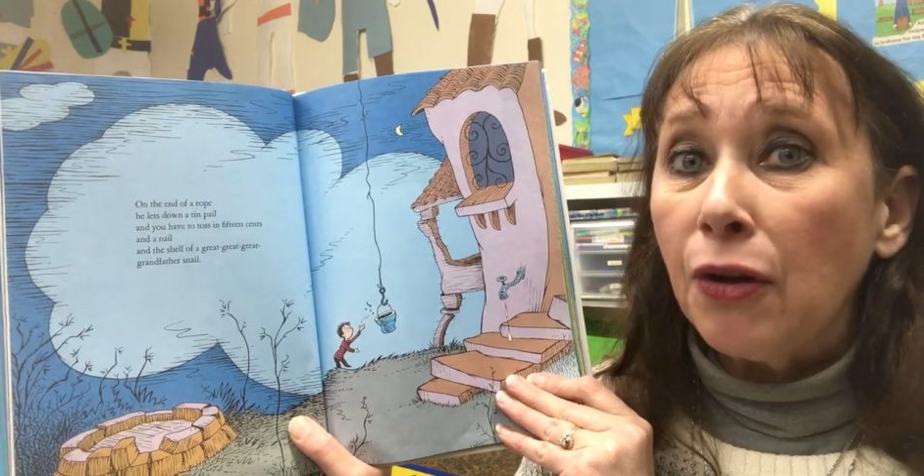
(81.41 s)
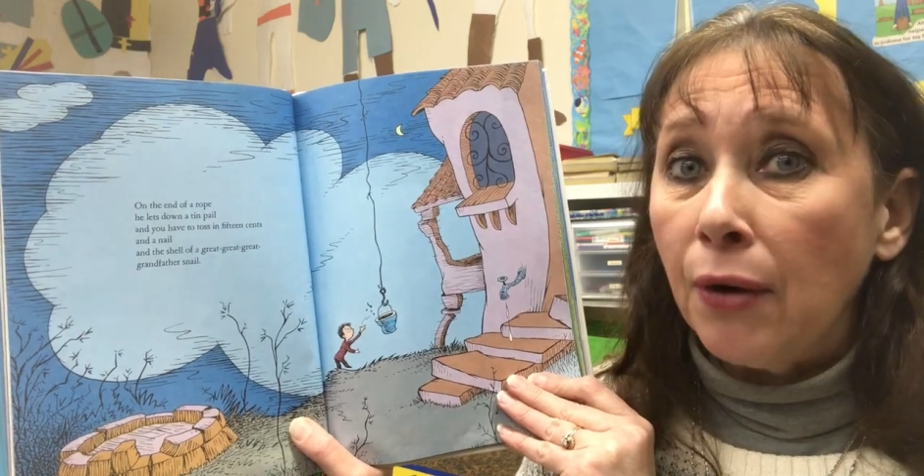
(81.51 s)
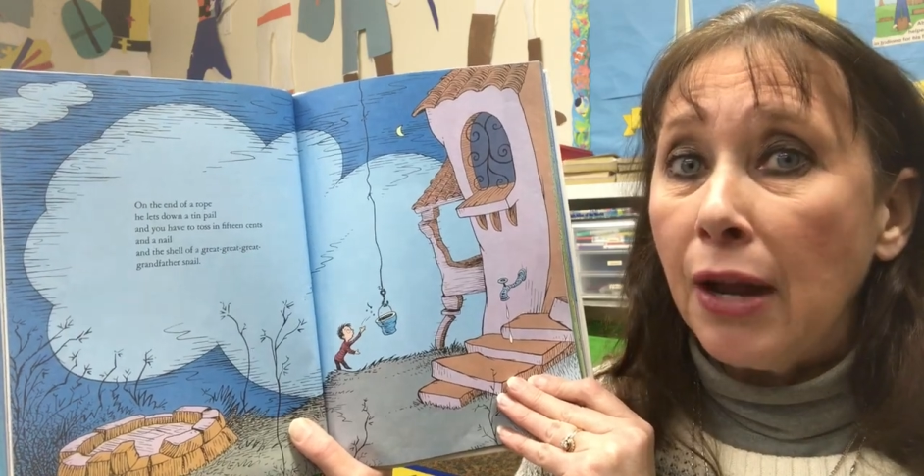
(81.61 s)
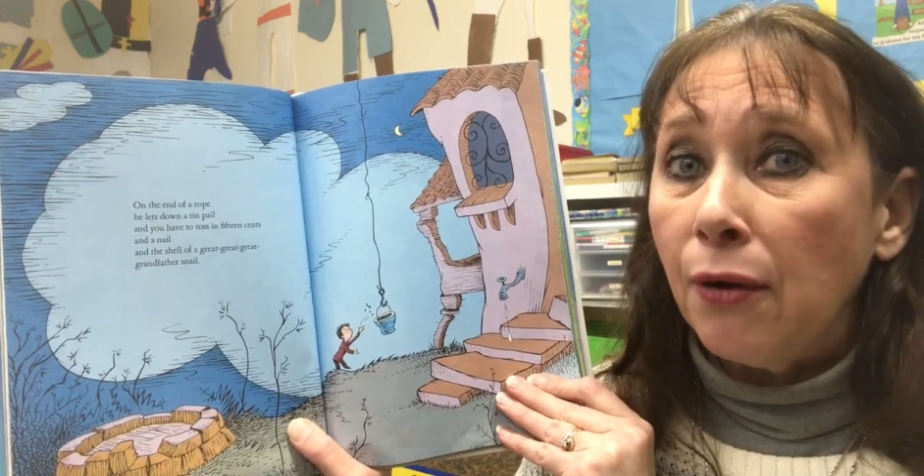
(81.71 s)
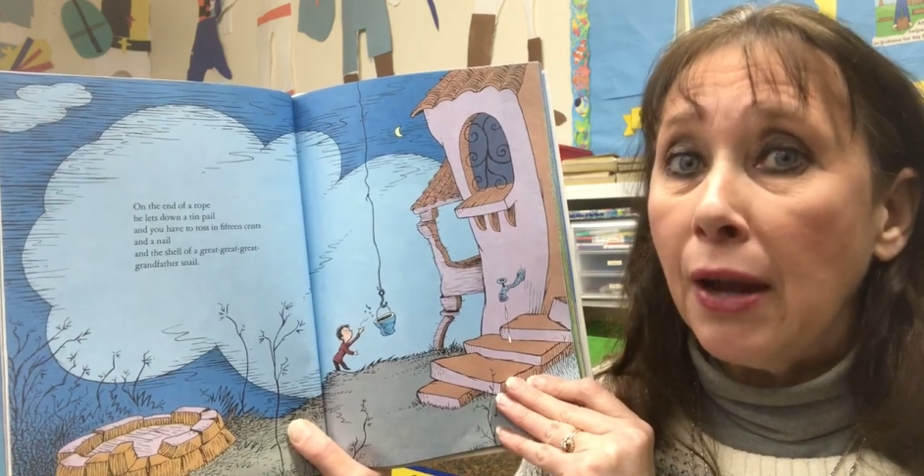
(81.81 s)

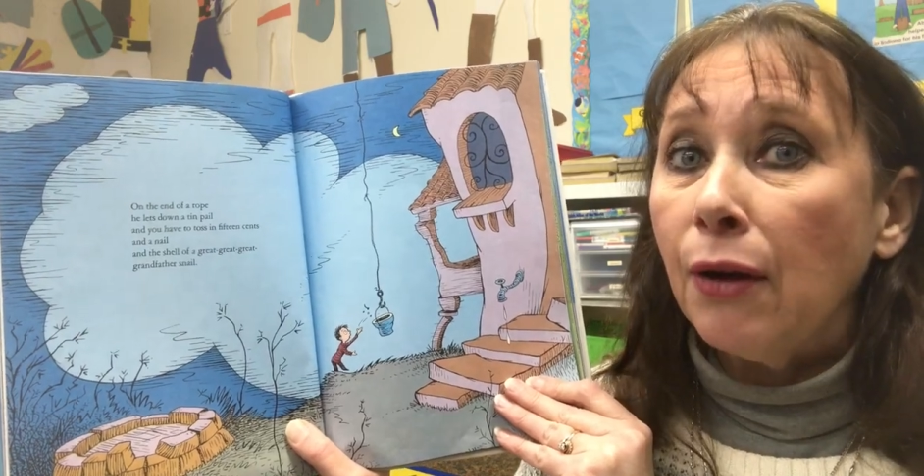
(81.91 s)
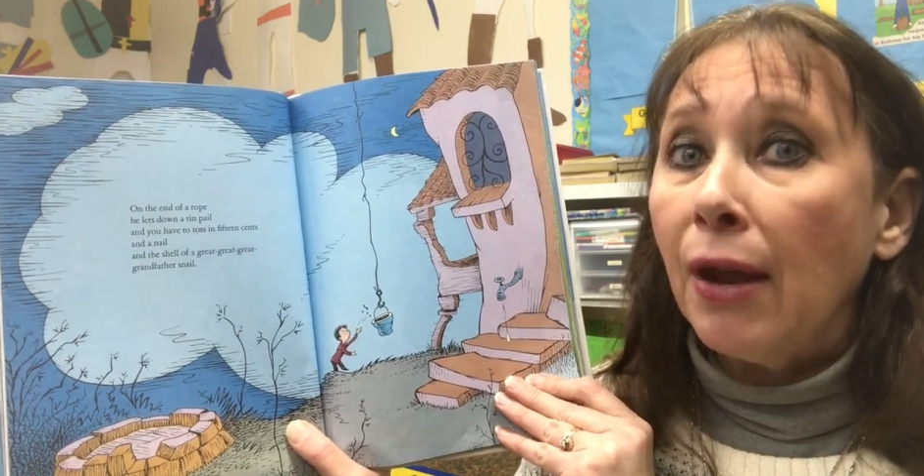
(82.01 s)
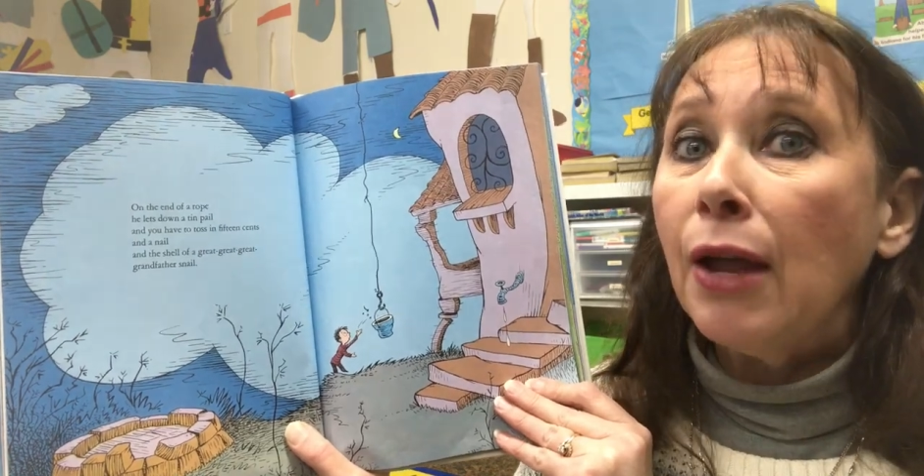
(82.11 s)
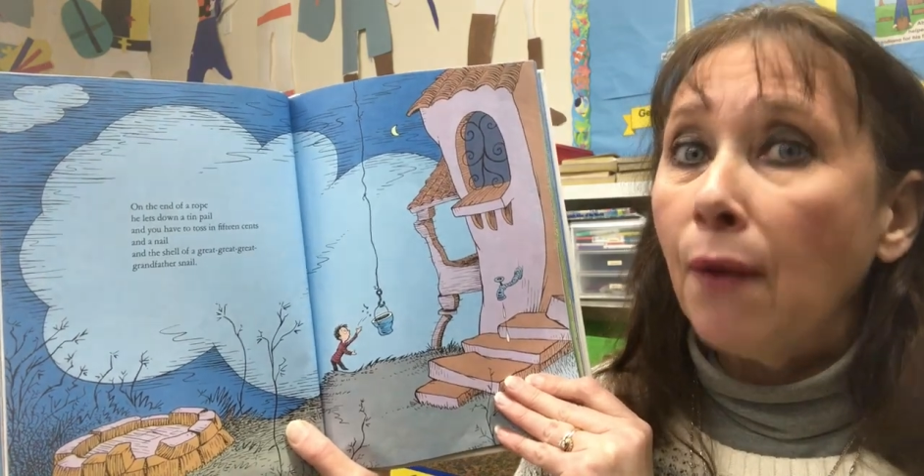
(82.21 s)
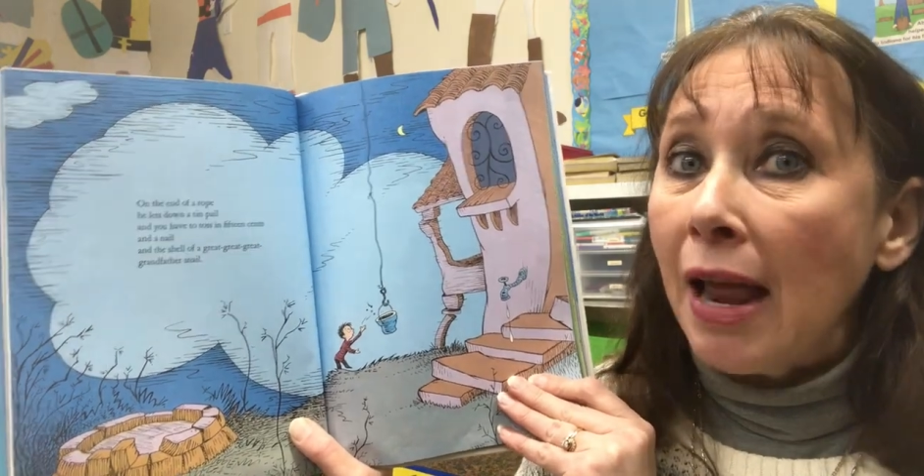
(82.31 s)

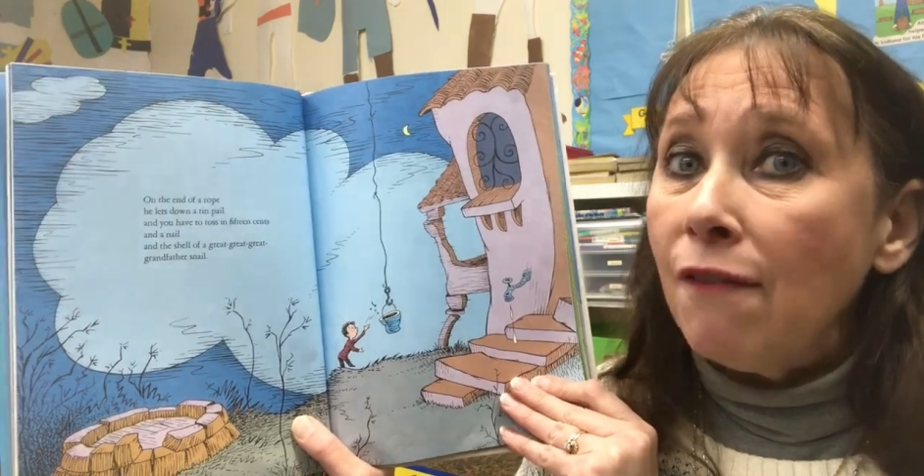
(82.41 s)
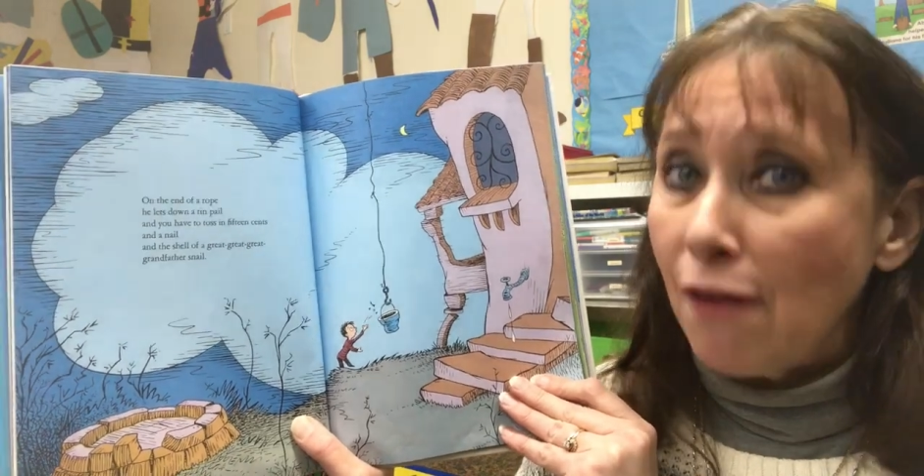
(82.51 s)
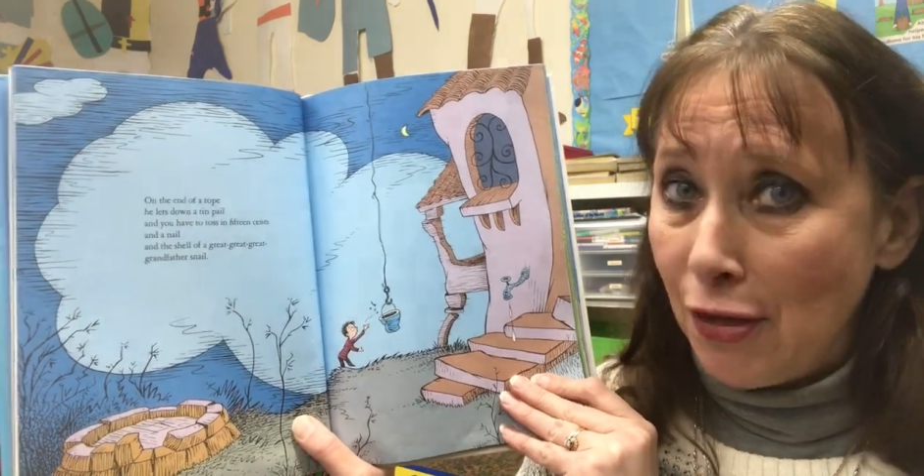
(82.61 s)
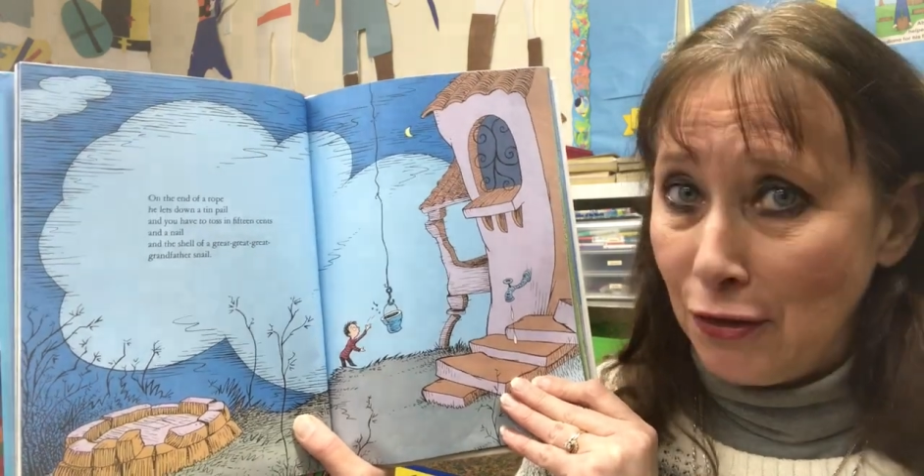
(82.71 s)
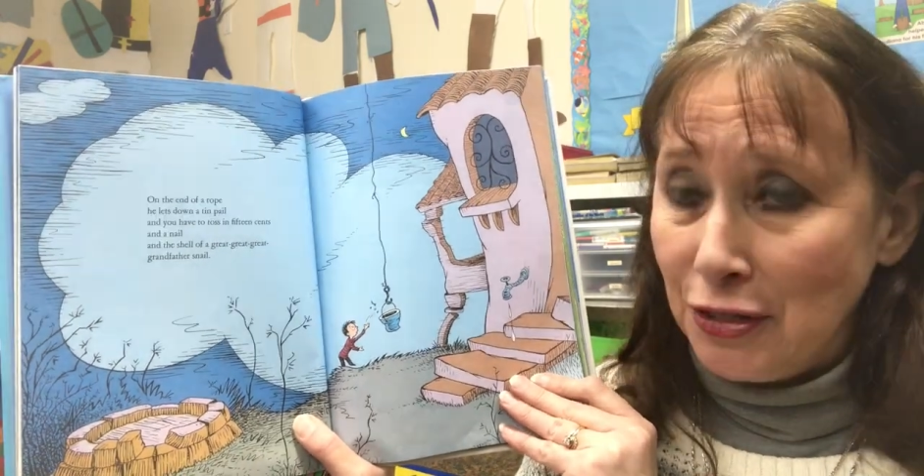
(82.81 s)

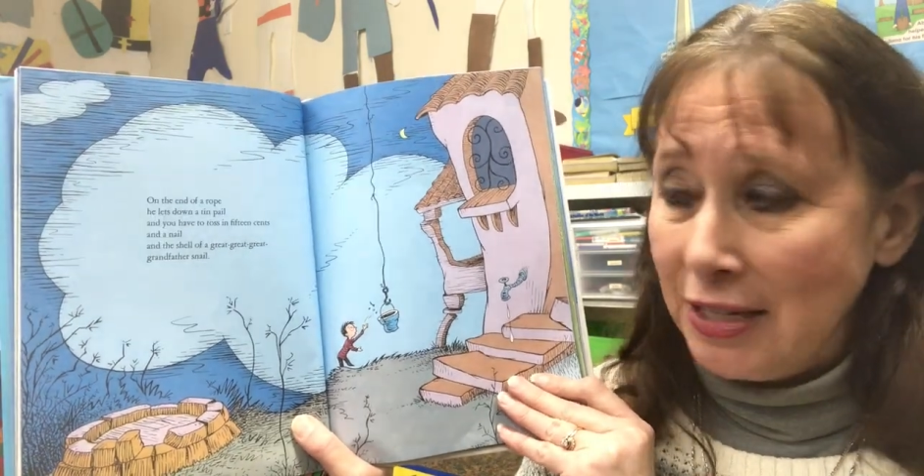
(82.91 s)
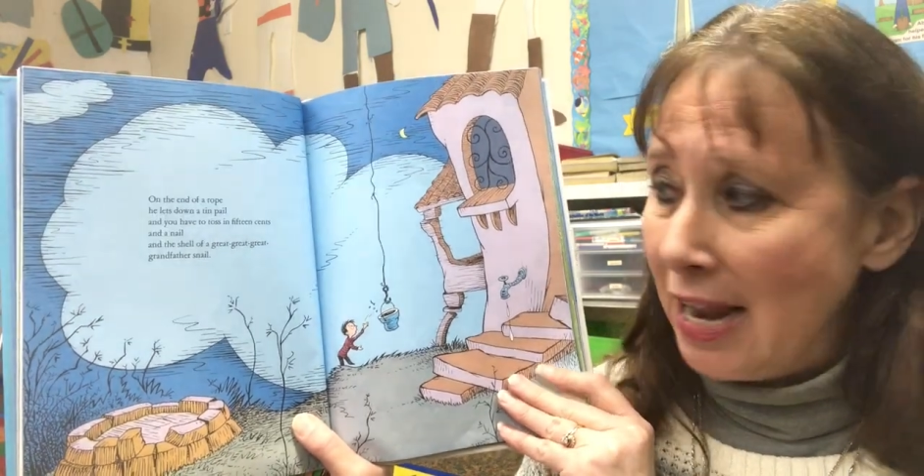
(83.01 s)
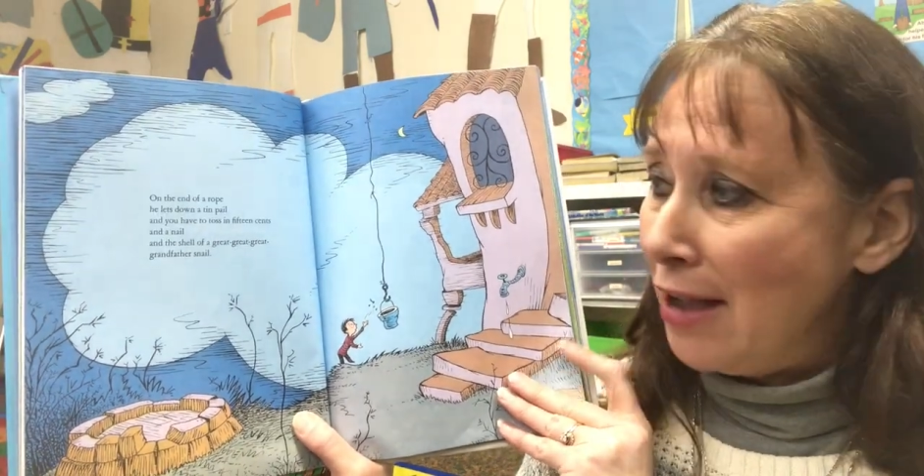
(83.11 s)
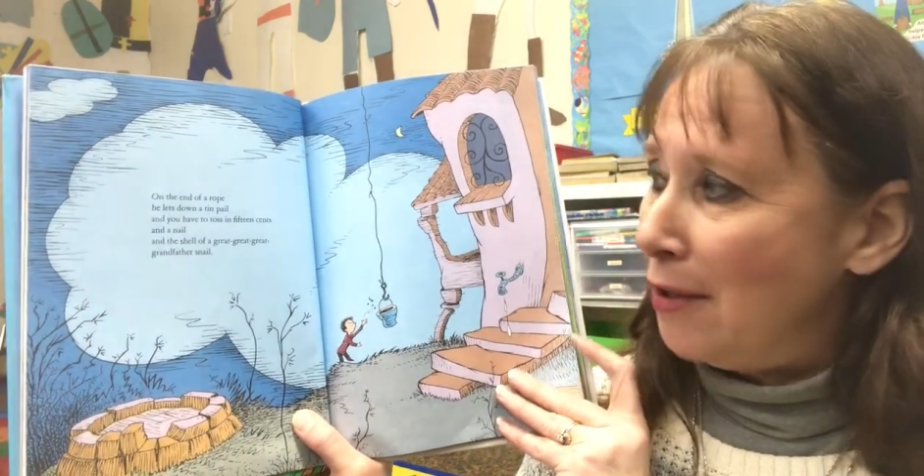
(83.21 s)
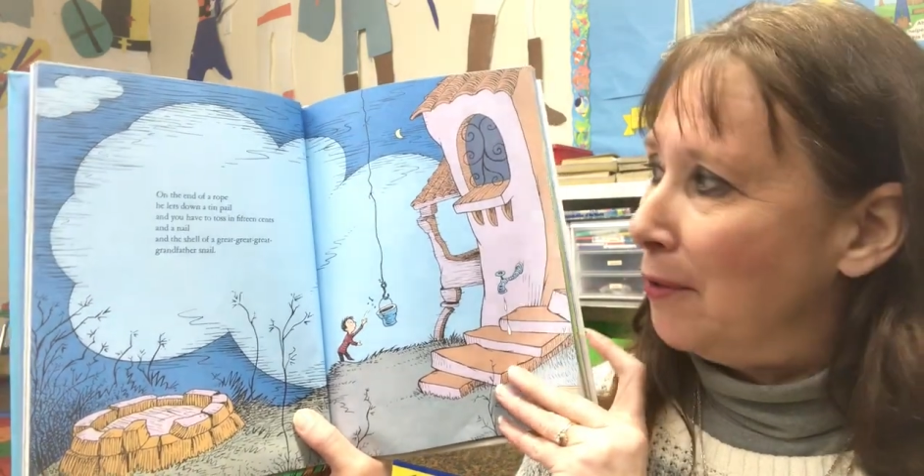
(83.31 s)
great-great-great-grandfather
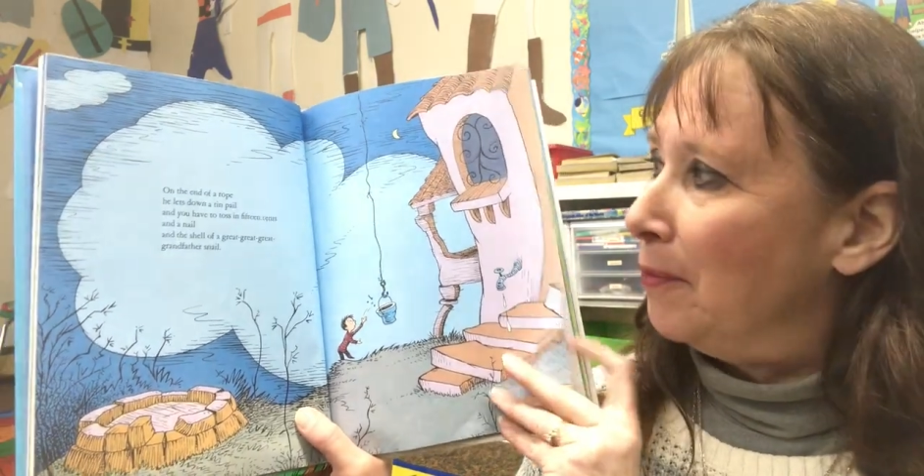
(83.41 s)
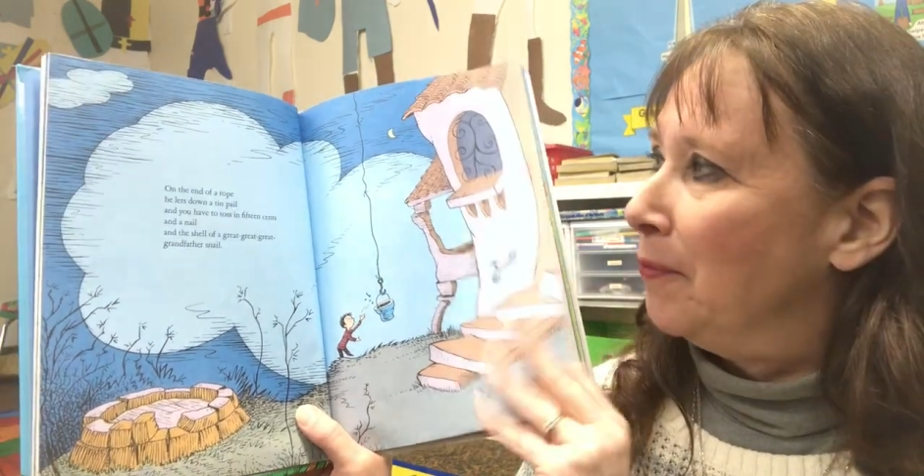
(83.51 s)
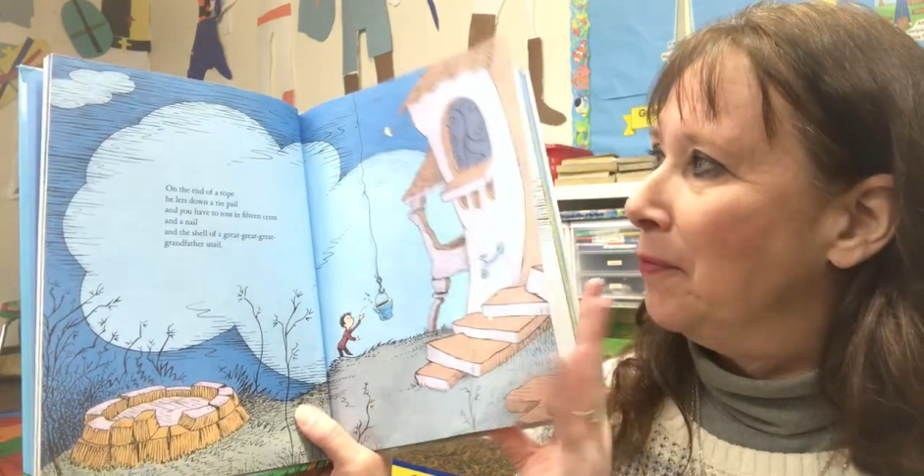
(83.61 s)
snail.